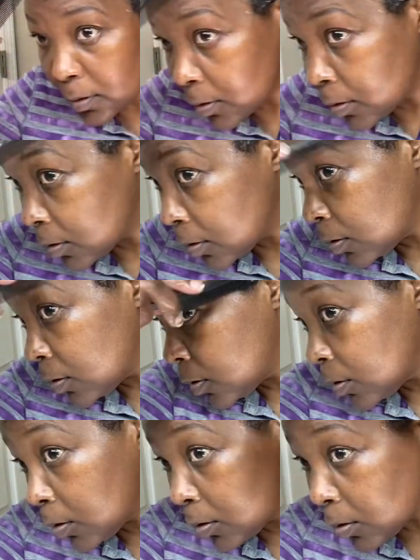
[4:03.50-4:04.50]
routine
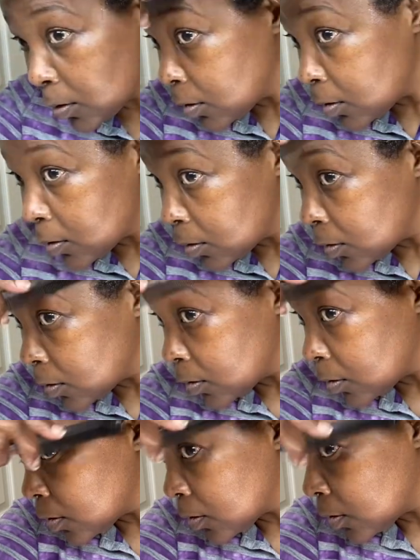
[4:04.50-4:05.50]
while I um,
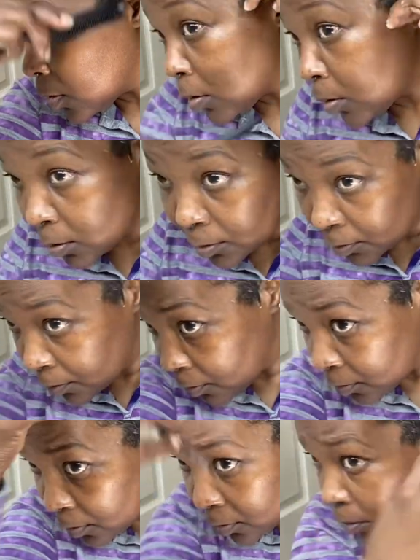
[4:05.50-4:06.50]
allow my hair to
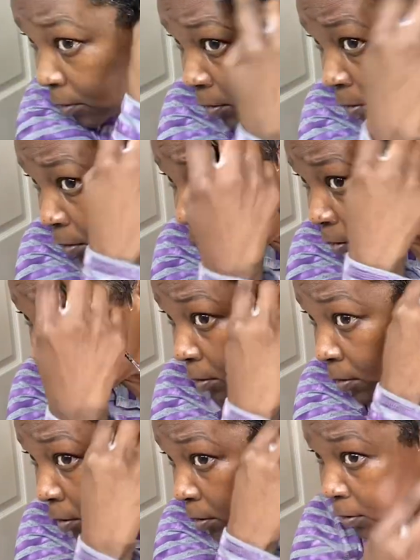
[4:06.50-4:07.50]
dry, and you'll see it
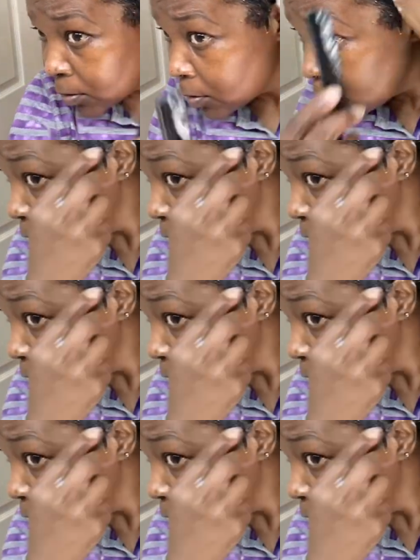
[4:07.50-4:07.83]
when it's dry.